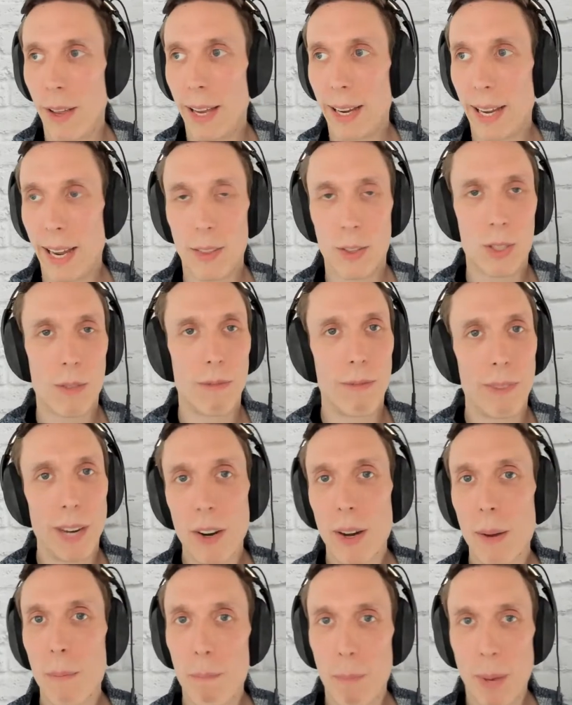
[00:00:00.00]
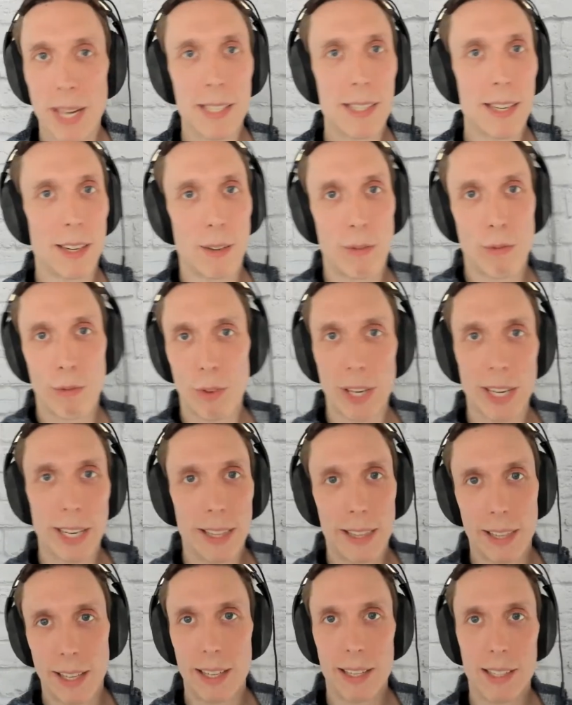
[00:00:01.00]
again, there's some very basic free
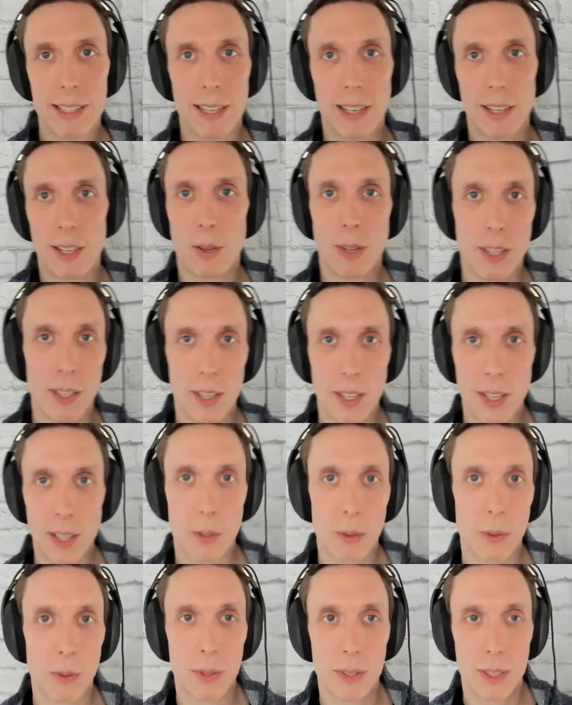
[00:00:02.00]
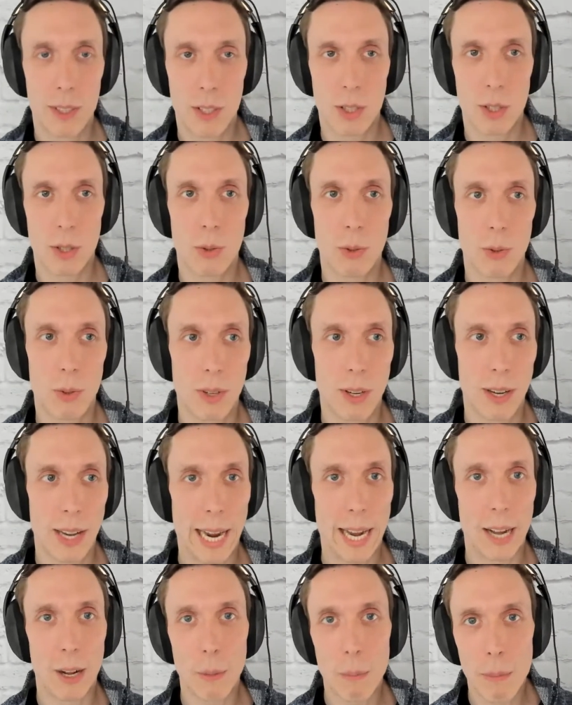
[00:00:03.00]
things that you can do to
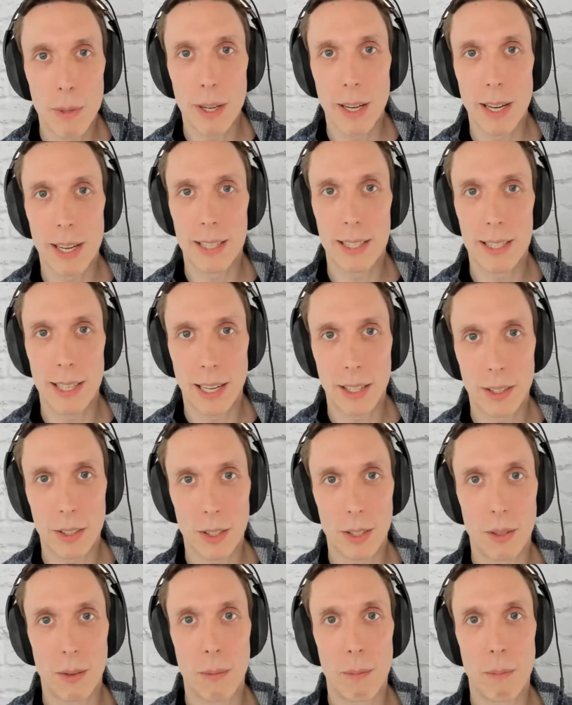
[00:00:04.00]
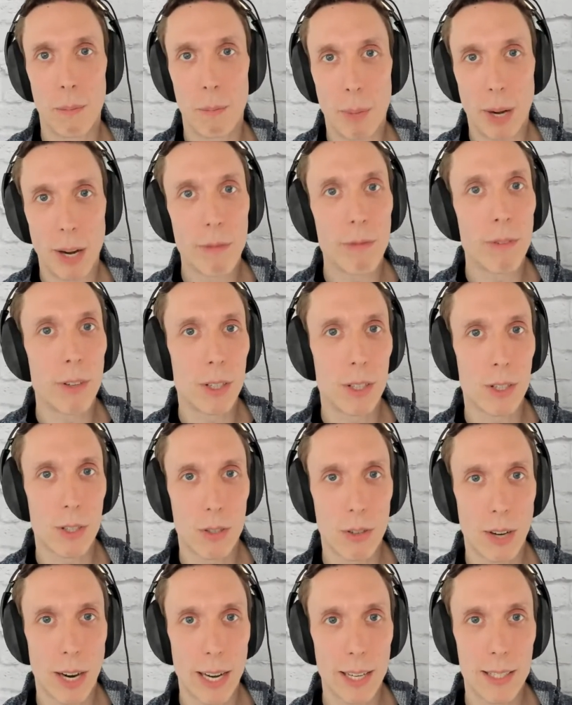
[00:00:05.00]
help a seller buffer
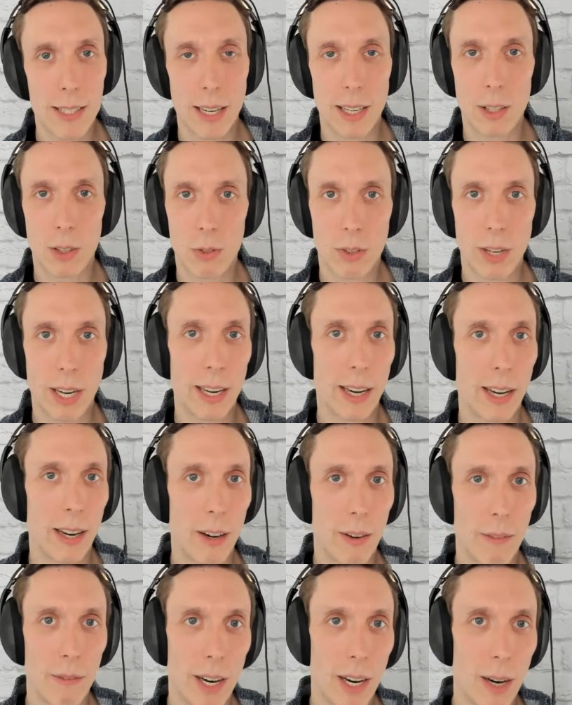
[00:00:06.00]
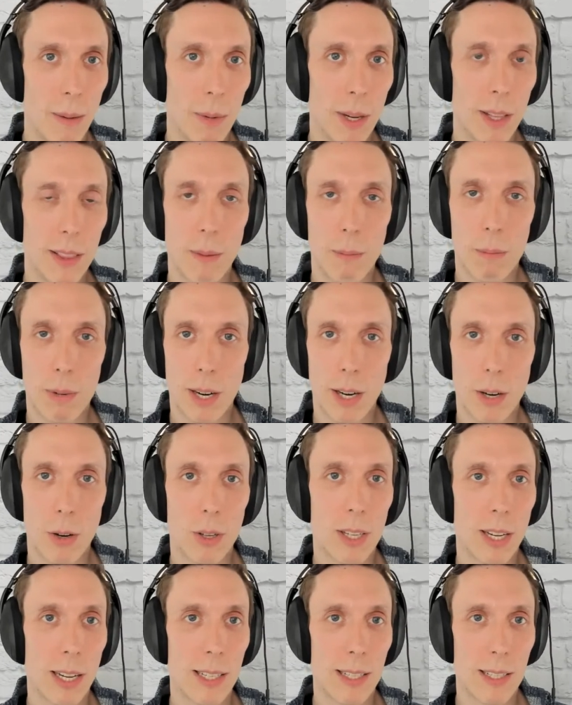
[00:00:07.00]
stress and create an environment that
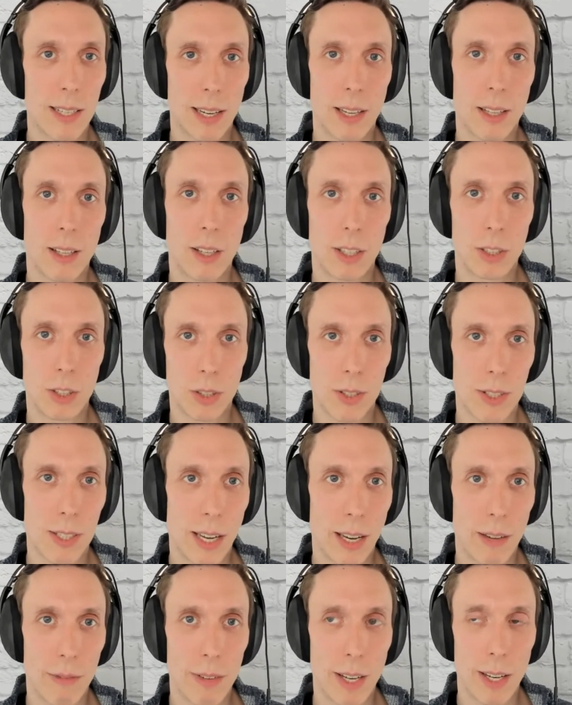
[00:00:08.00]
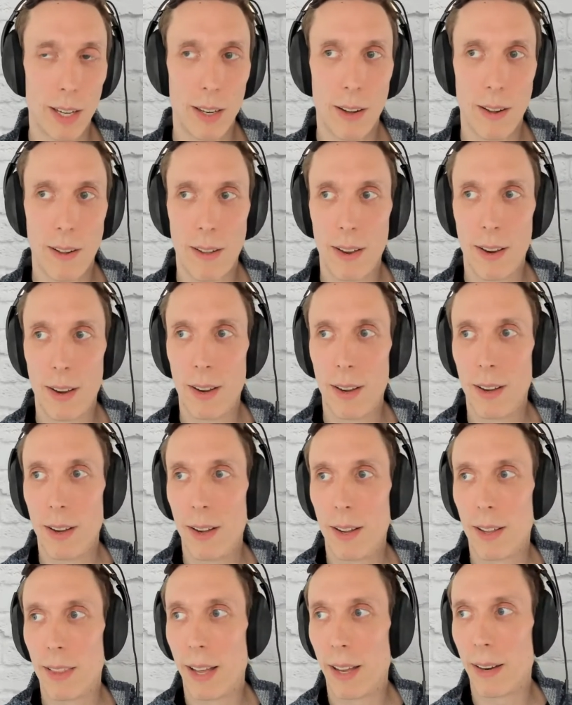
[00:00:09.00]
prioritizes psychological safety,
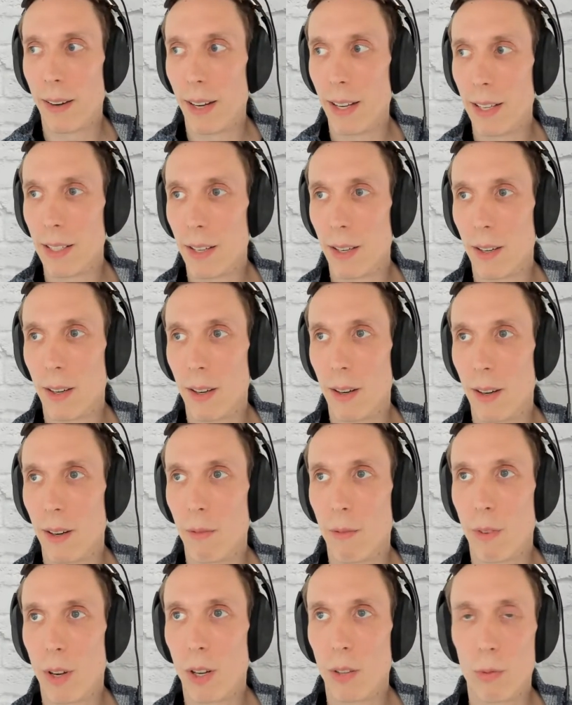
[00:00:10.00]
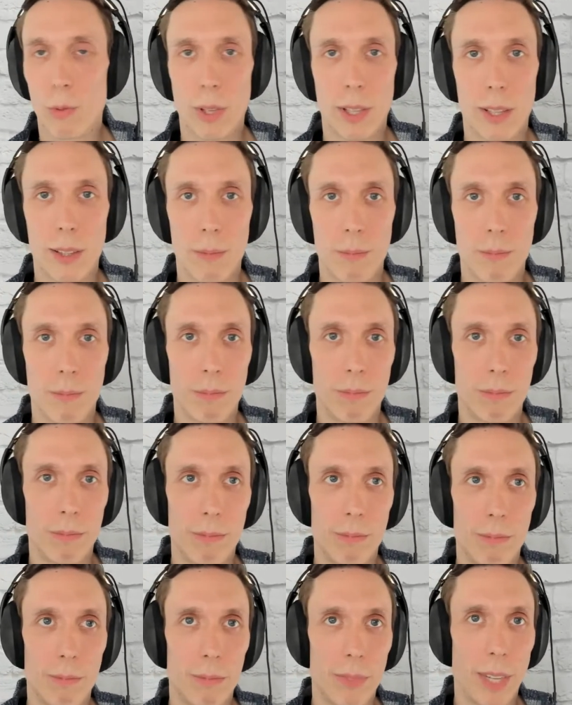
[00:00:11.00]
that isn't involved with
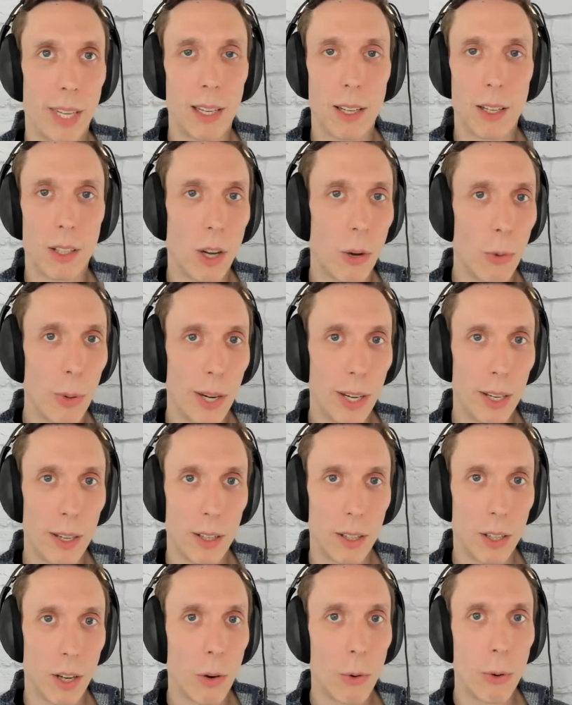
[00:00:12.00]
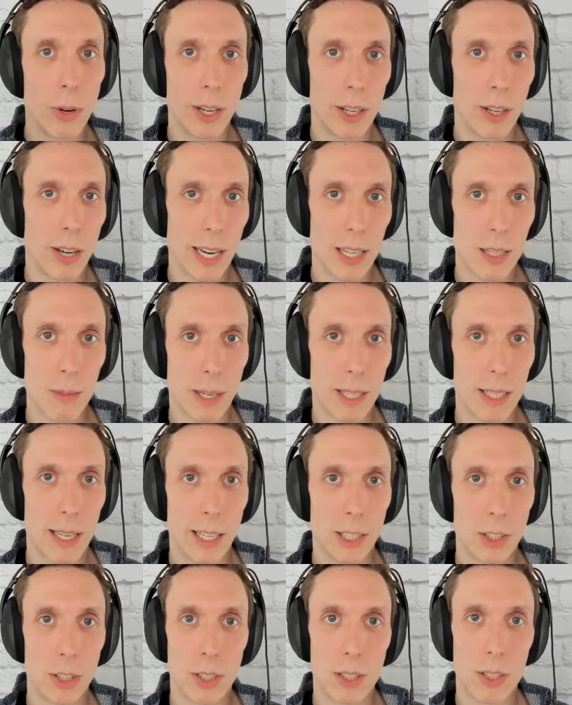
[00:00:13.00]
like lowering your
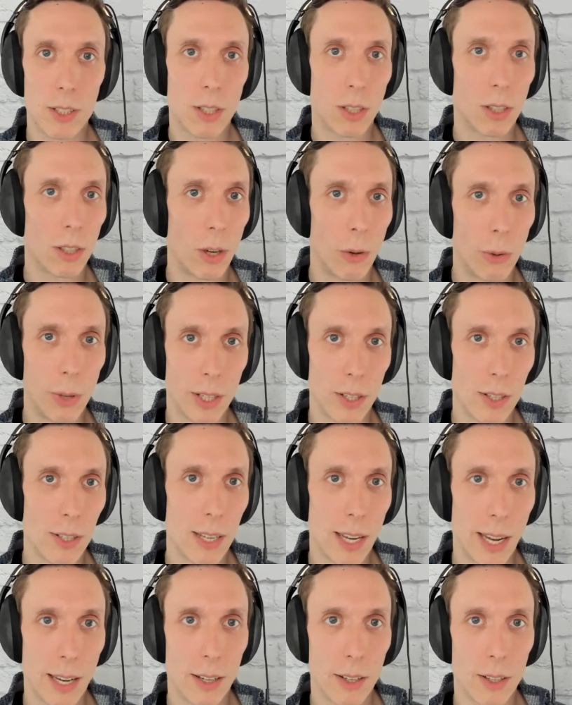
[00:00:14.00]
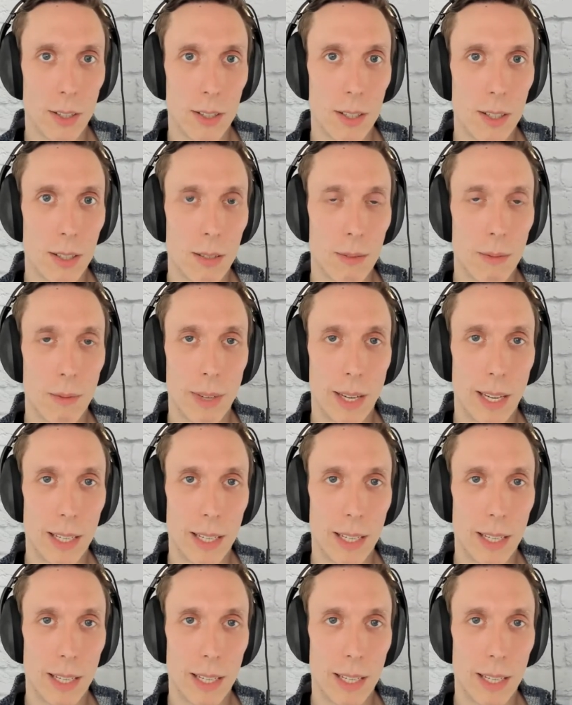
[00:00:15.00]
expectations or lowering your standards.